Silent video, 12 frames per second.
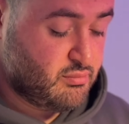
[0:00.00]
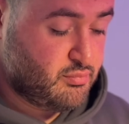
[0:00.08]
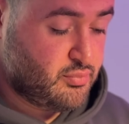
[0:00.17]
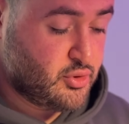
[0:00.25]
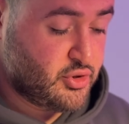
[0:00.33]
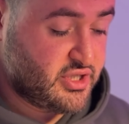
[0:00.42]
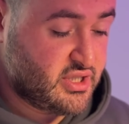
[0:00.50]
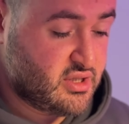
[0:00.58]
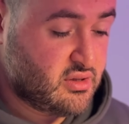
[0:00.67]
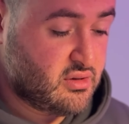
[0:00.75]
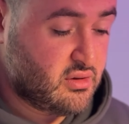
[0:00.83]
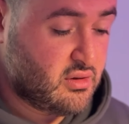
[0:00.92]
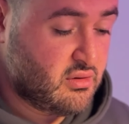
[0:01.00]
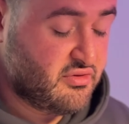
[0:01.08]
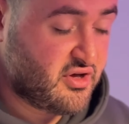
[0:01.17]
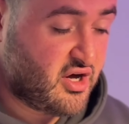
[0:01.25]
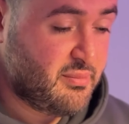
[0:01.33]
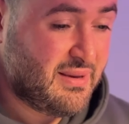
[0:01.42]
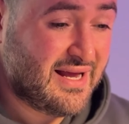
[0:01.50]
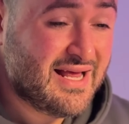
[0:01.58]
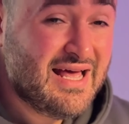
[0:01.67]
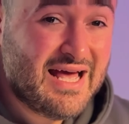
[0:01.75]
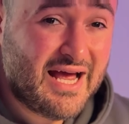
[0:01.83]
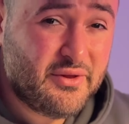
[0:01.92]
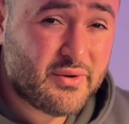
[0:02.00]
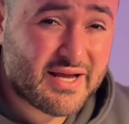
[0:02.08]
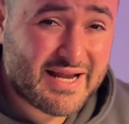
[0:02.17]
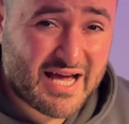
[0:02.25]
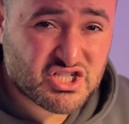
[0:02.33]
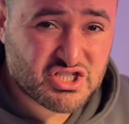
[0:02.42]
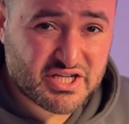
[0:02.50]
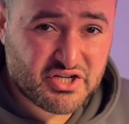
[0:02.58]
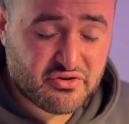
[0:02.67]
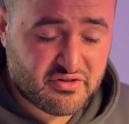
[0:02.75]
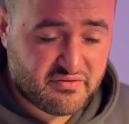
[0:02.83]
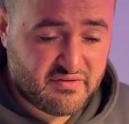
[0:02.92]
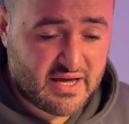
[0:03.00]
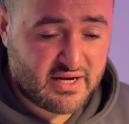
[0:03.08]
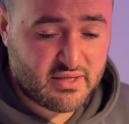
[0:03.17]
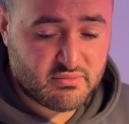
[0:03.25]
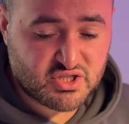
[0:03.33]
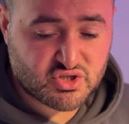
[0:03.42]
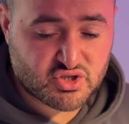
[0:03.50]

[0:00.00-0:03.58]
put it on the iPad, and you can actually hear the fan. Let me